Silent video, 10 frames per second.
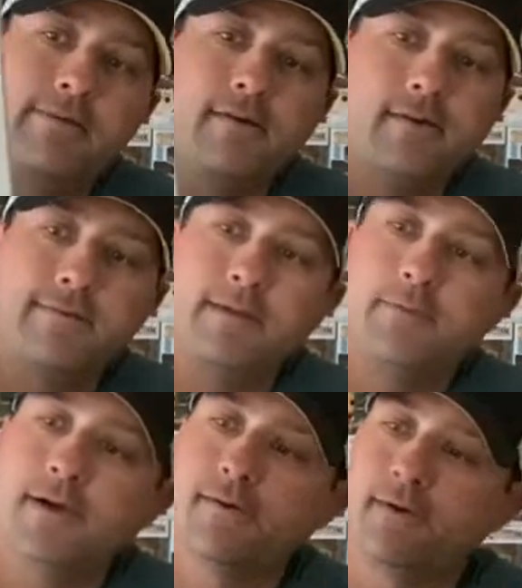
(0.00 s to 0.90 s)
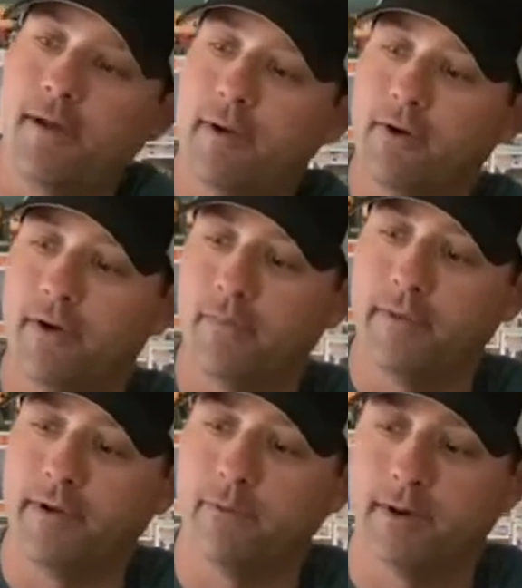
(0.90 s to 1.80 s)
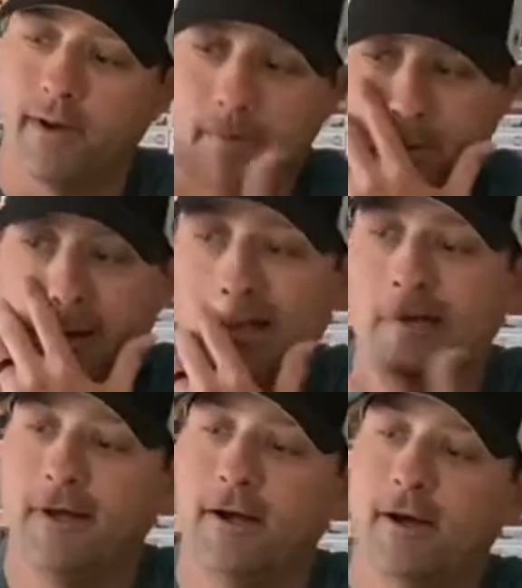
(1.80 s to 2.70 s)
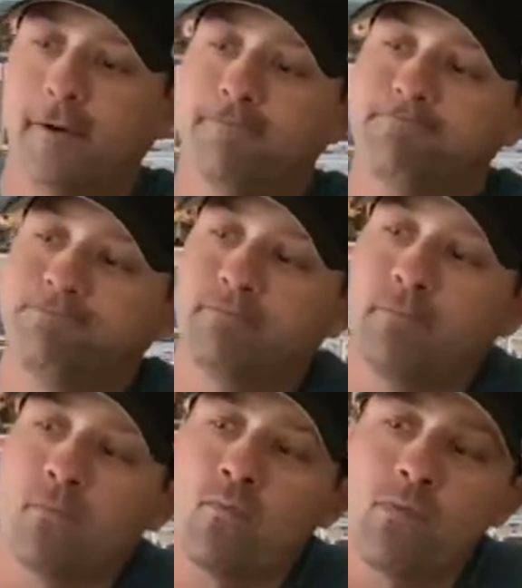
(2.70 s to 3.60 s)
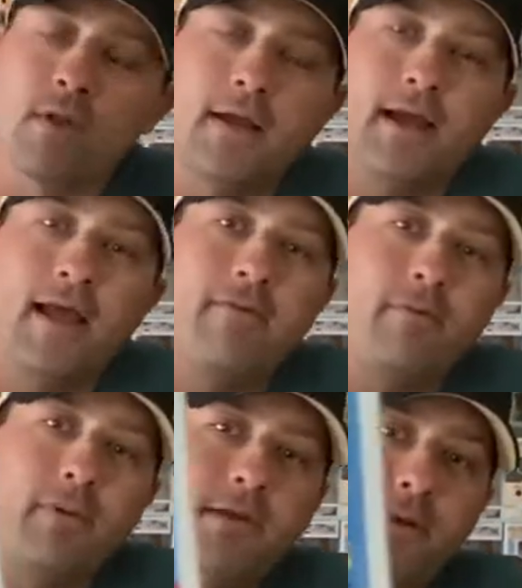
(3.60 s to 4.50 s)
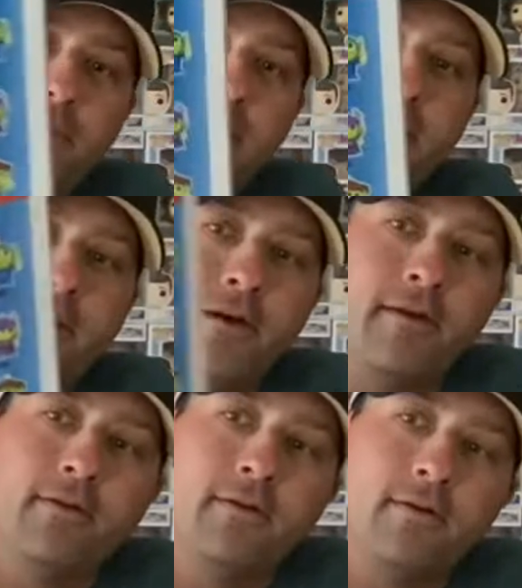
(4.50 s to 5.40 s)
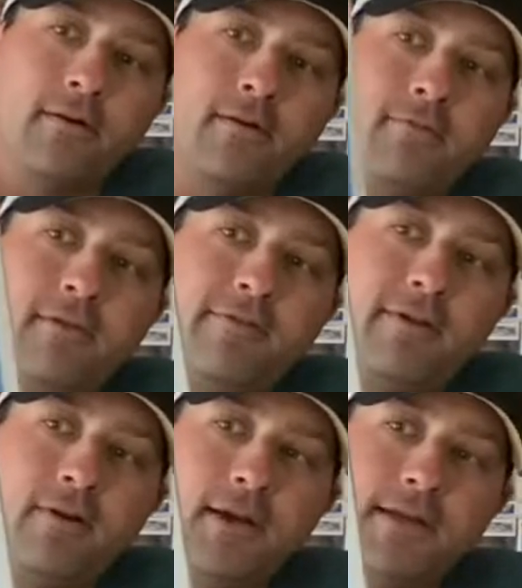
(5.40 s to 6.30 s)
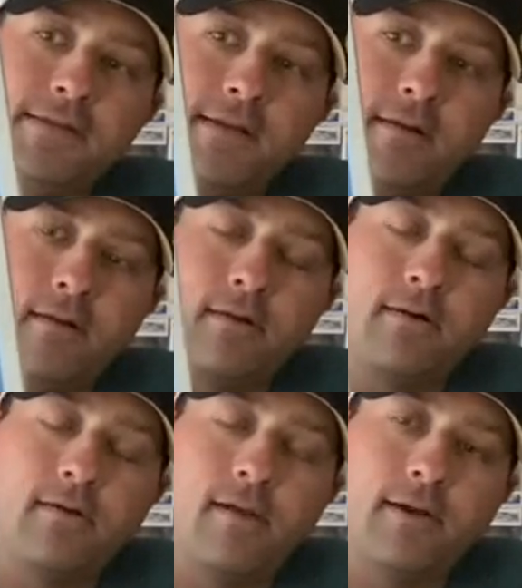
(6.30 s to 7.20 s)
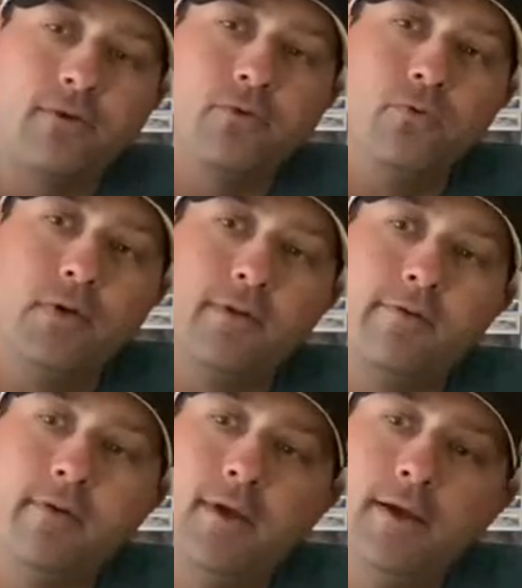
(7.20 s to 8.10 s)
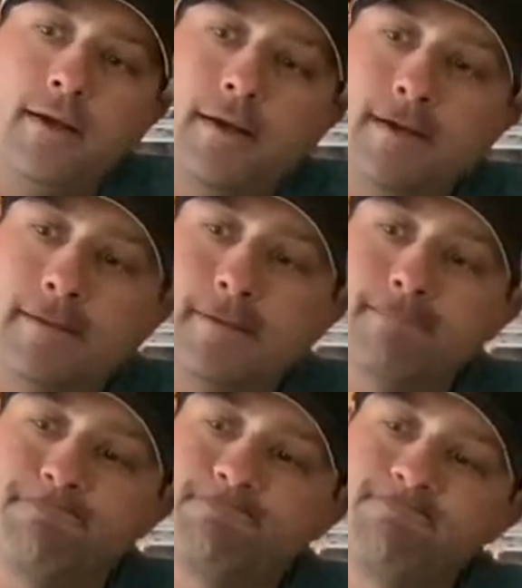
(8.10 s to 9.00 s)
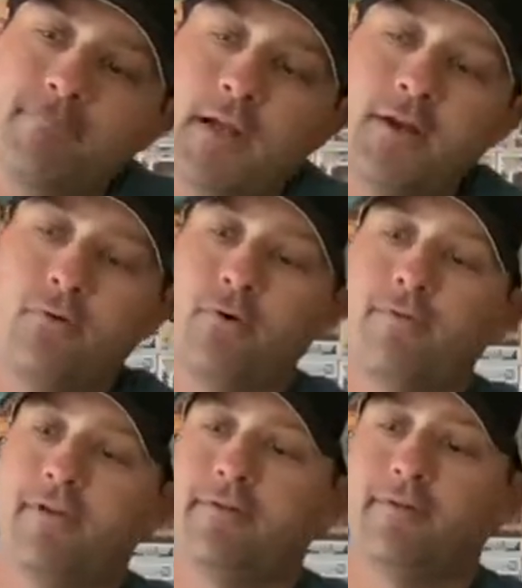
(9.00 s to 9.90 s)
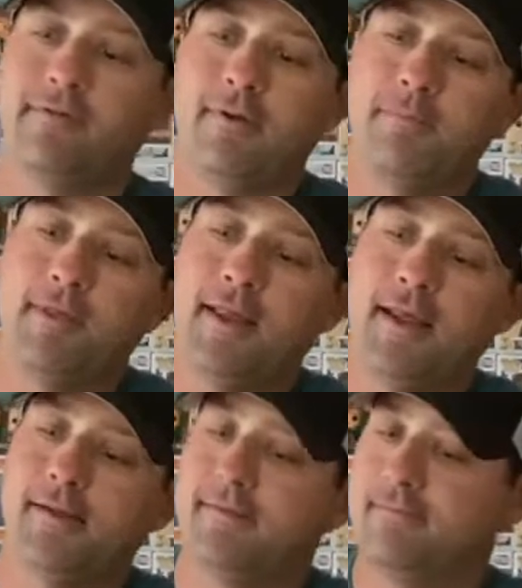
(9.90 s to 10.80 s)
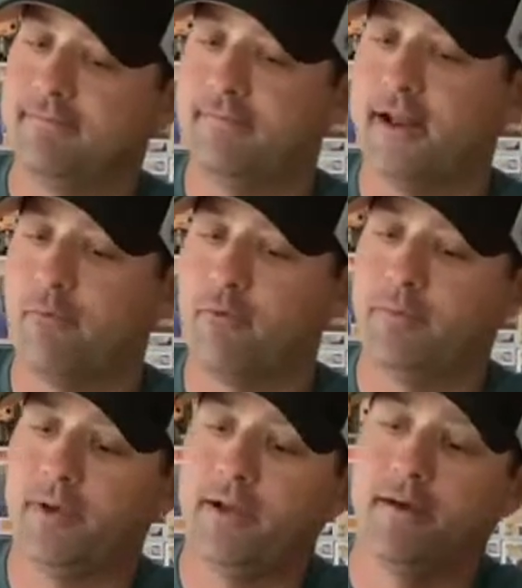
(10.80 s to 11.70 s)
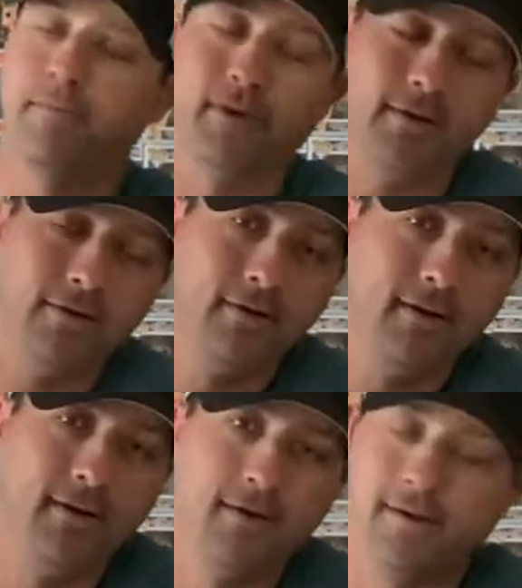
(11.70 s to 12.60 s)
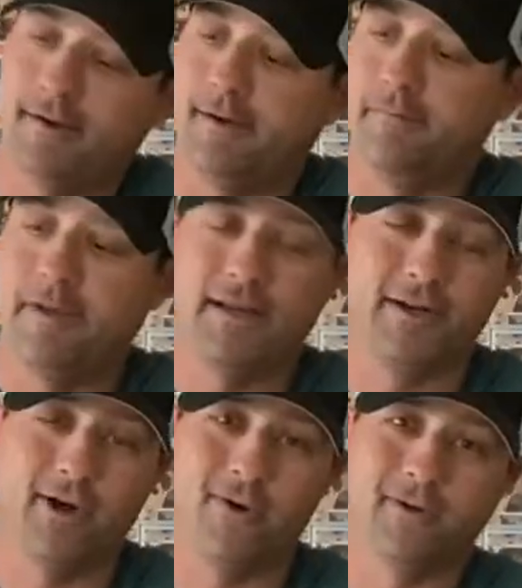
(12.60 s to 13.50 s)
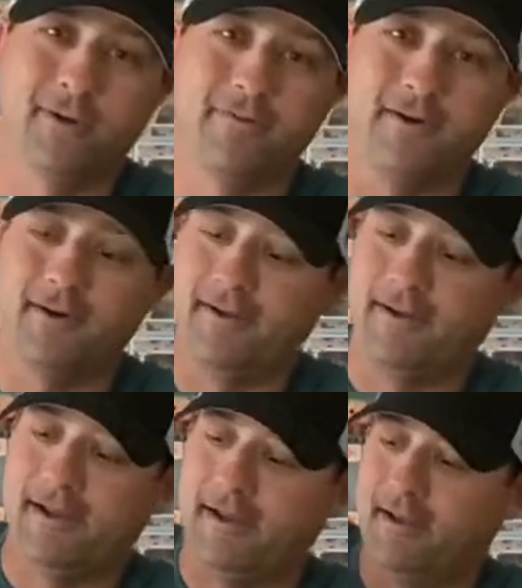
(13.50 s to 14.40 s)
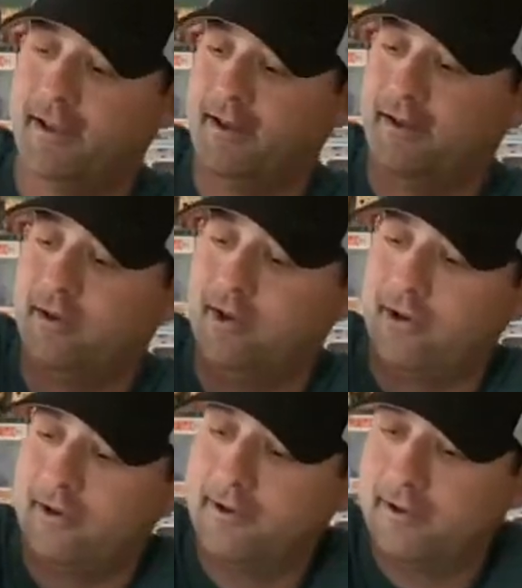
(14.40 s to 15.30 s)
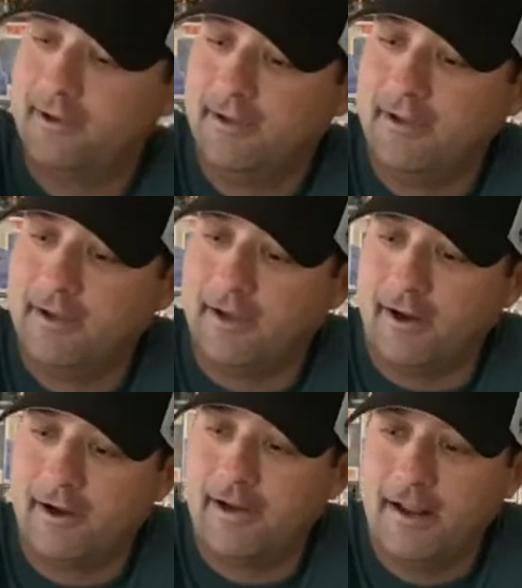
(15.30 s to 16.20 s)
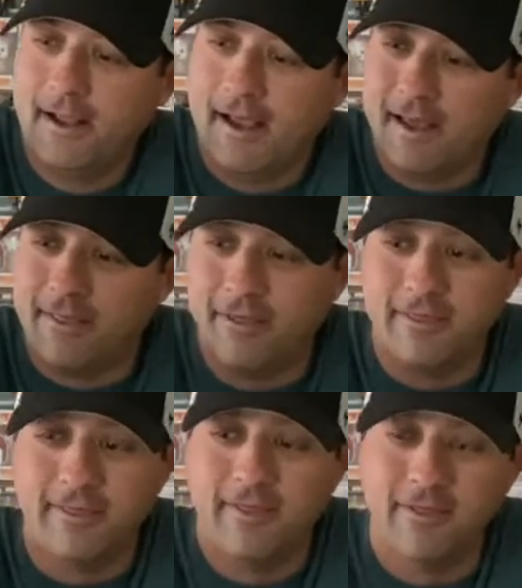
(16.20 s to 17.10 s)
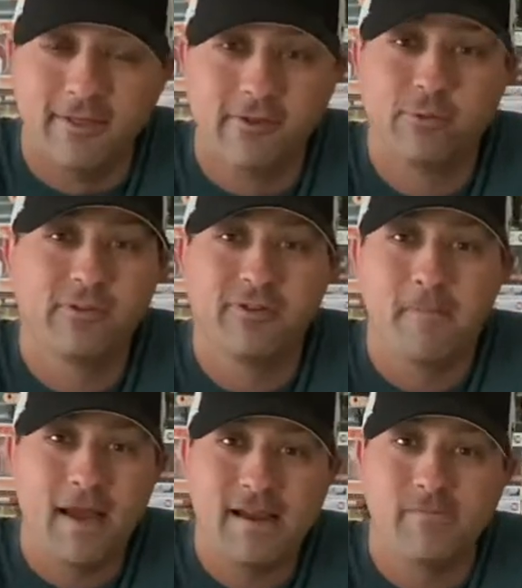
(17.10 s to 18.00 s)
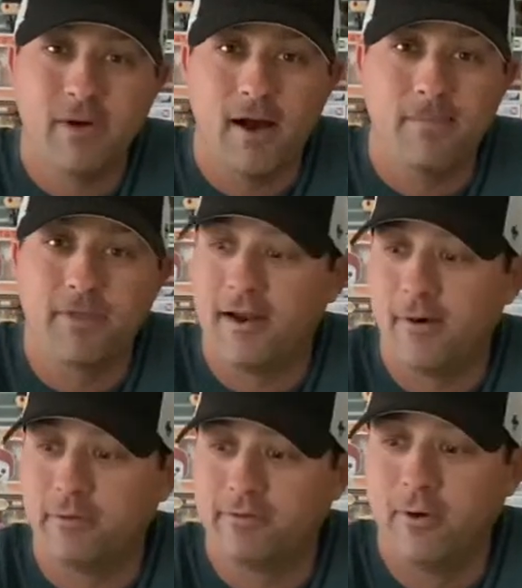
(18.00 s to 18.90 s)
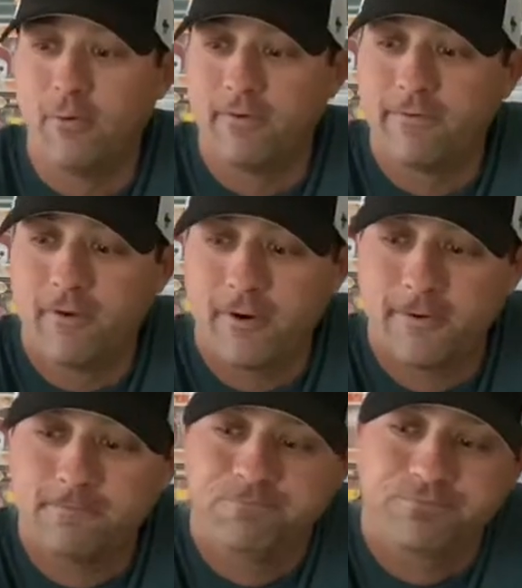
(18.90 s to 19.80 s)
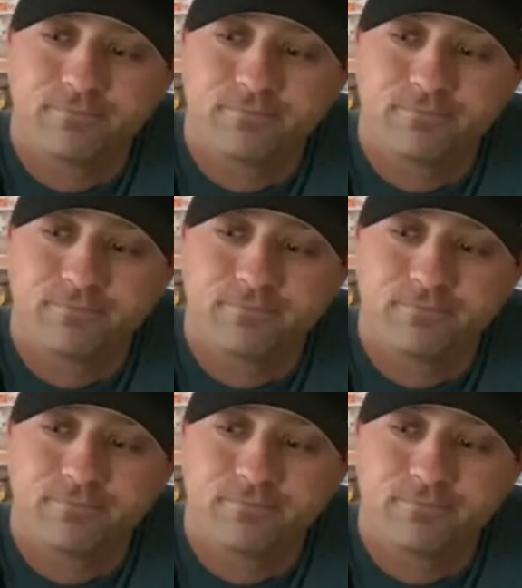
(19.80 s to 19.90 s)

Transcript: So I said, well, I better go ahead and pick one up. I haven't picked up any of the other of this series. There are a lot of cool ones. I don't know if this is something that I want to pick up, but being a dog lover, I had to get Doug. All right, and then this was the main pop that I was going for.